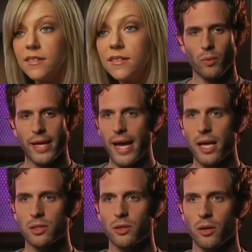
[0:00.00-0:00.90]
We
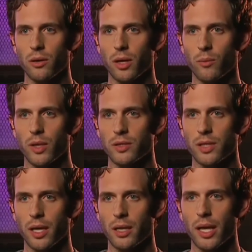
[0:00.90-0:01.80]
cast her, and we
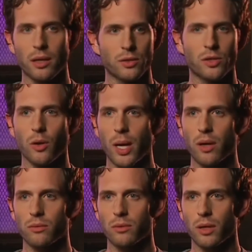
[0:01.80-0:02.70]
decided, hey, let's go
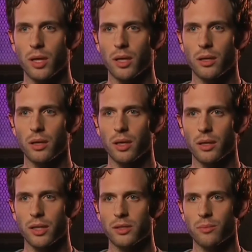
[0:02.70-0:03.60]
out and, and,
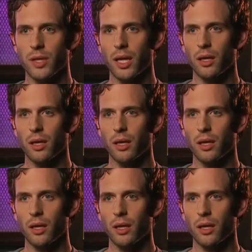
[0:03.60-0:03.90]
get something to eat.